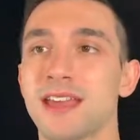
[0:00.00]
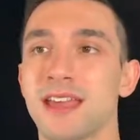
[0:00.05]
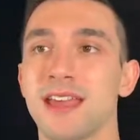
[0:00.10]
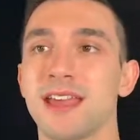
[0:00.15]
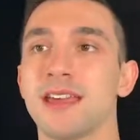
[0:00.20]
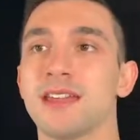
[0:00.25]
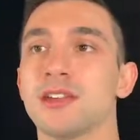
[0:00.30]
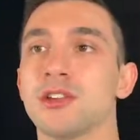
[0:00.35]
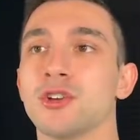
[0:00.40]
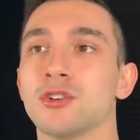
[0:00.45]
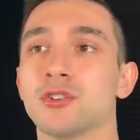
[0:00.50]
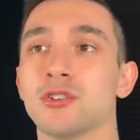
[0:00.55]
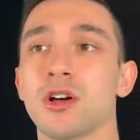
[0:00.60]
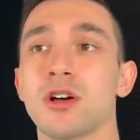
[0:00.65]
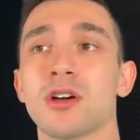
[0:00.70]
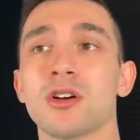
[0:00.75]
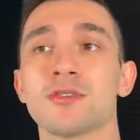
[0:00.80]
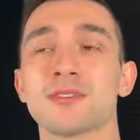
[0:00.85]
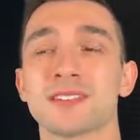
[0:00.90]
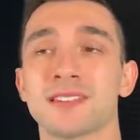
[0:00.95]
And your
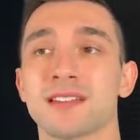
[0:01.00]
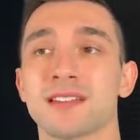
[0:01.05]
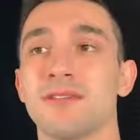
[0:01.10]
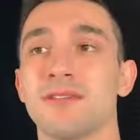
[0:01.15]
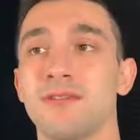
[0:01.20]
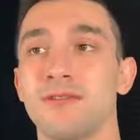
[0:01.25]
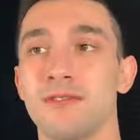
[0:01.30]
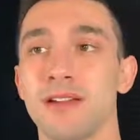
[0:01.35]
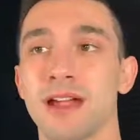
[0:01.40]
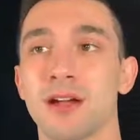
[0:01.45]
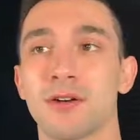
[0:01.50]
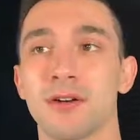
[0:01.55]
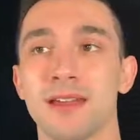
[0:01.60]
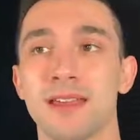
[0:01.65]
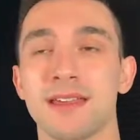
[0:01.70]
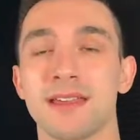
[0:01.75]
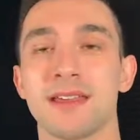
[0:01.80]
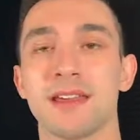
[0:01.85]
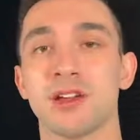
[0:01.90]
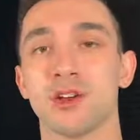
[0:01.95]
logo is
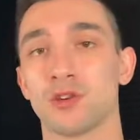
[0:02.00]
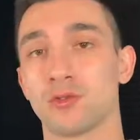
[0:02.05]
vary